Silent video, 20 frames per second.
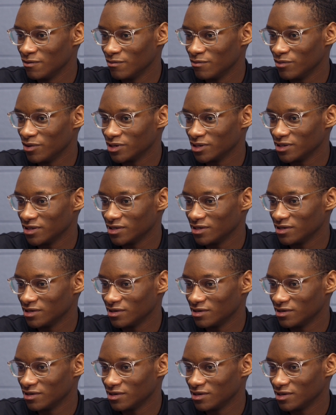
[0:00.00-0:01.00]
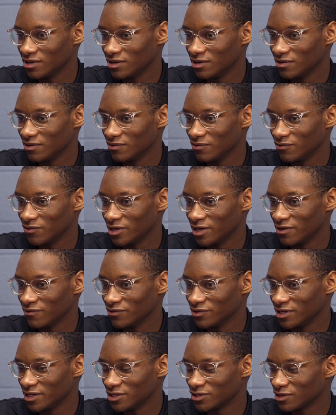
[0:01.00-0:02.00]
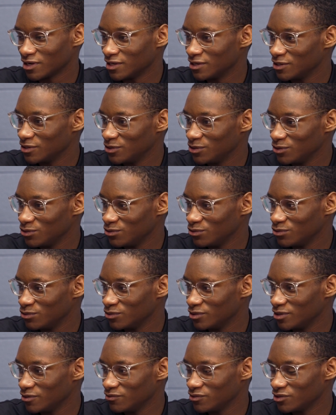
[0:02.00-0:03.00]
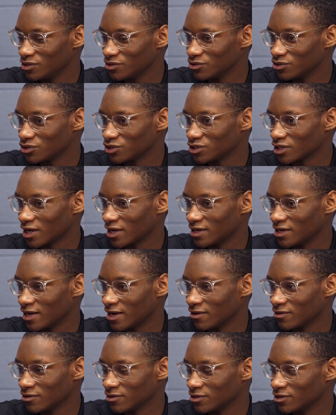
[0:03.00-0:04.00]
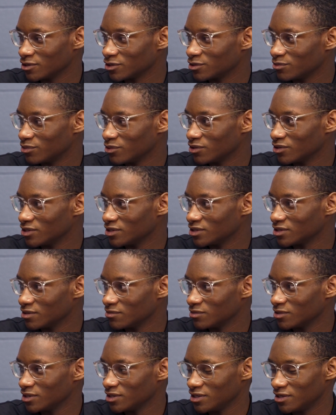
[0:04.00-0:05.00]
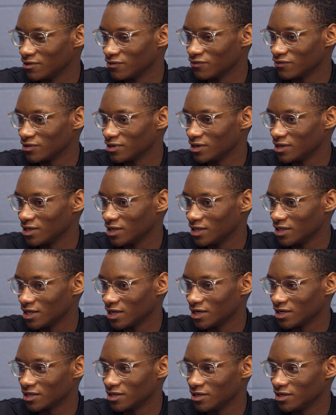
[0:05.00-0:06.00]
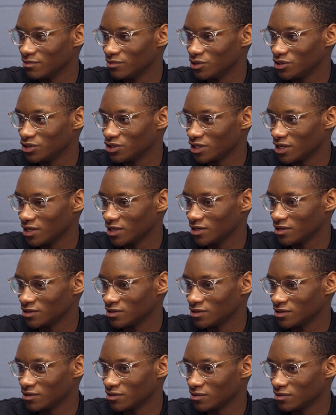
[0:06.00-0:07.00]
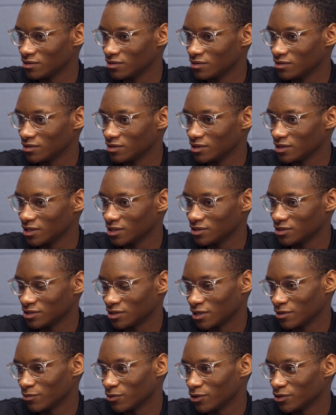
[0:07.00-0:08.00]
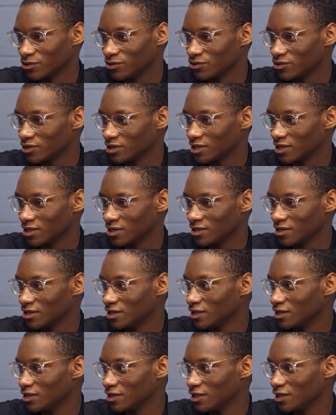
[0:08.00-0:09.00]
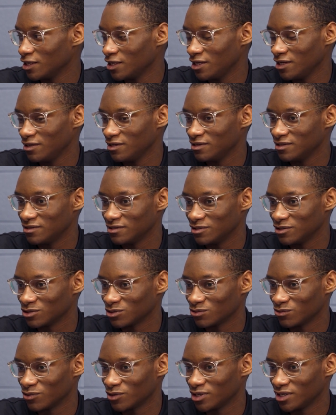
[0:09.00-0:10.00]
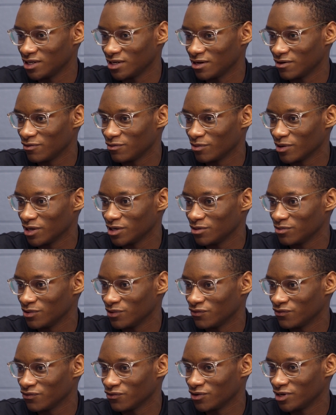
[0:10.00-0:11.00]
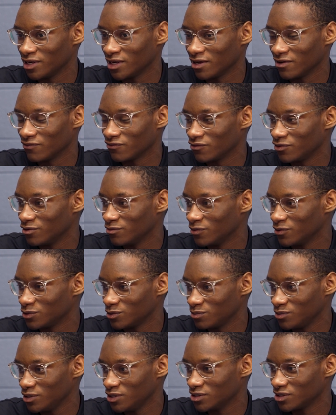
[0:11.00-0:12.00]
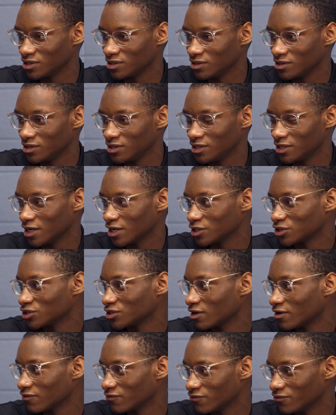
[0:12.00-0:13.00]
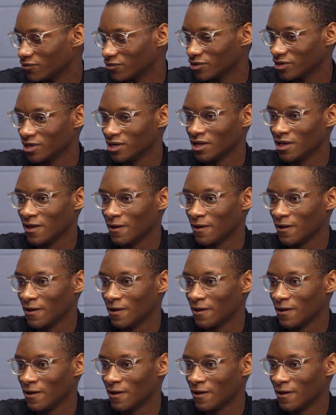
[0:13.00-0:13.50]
but whatever they tried to do, it was either shot down or looked upon as something different and that it couldn't be changed. Just like Martin Luther King, he just wanted everybody to be free, have freedom of speech. He got shot for it.